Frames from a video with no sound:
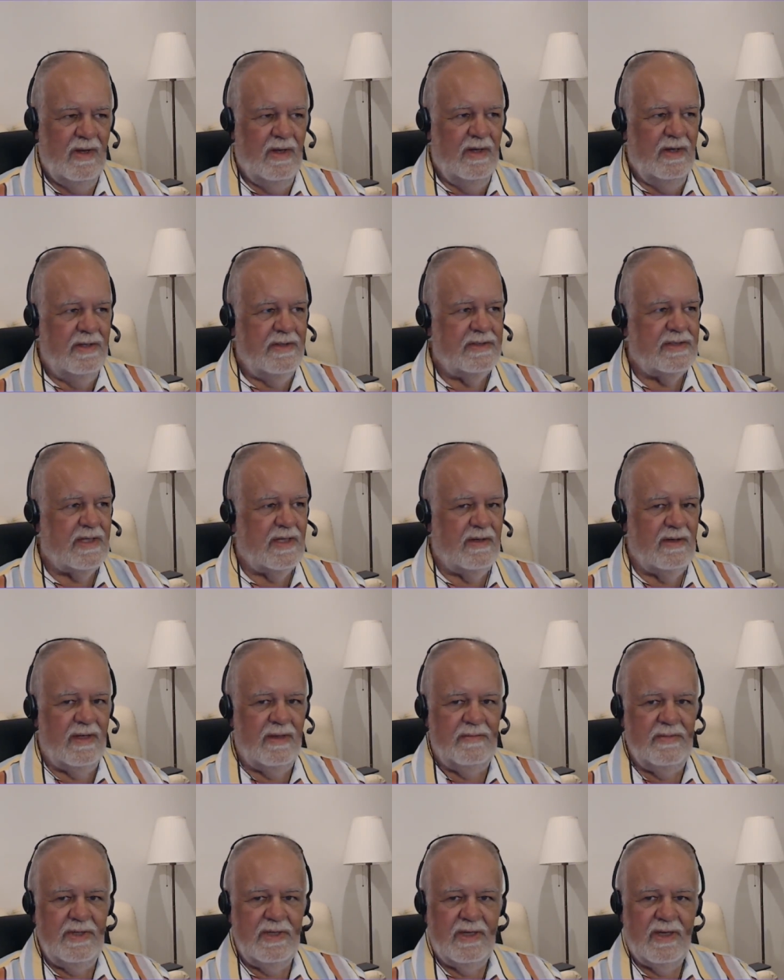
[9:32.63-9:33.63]
So let
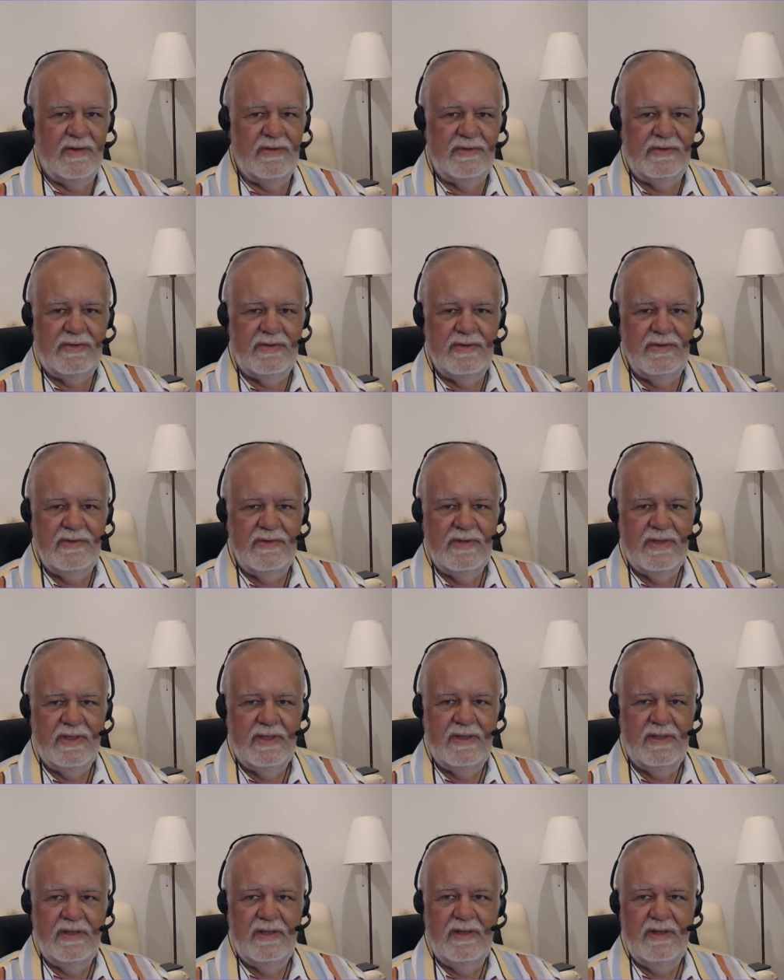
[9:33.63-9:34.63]
me go to
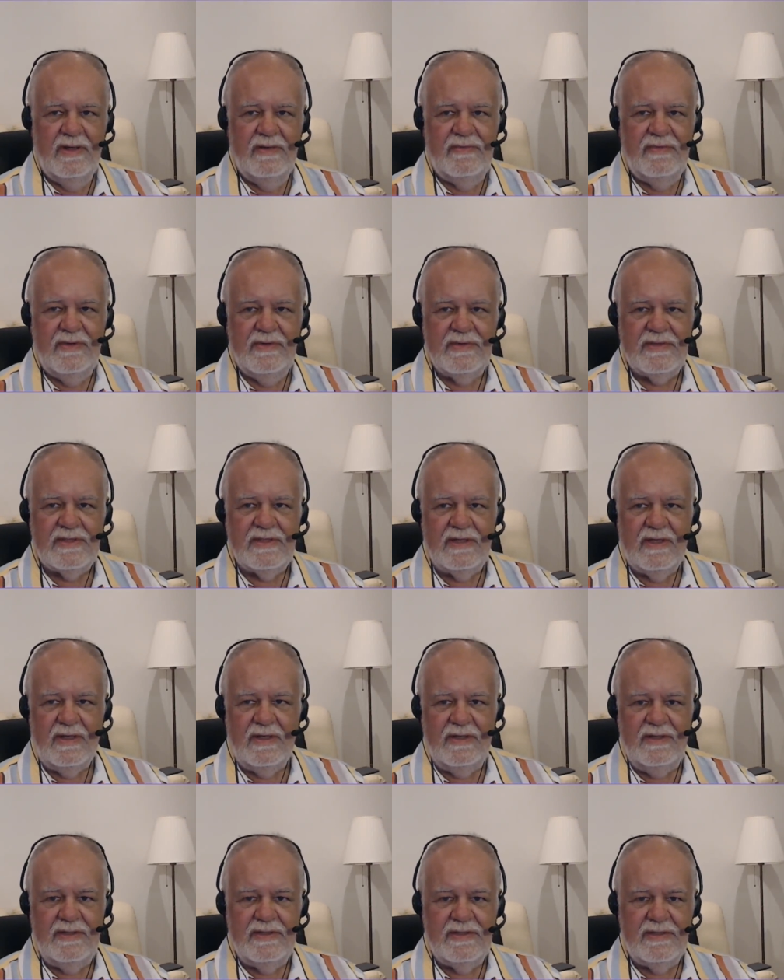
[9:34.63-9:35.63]
a few
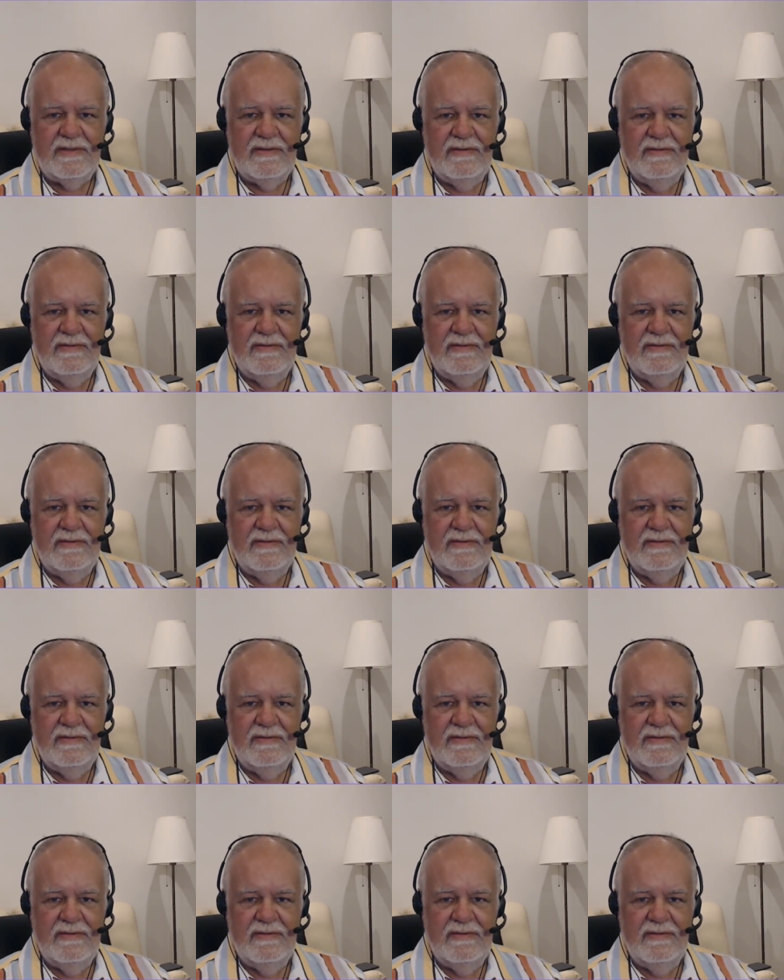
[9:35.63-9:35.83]
slides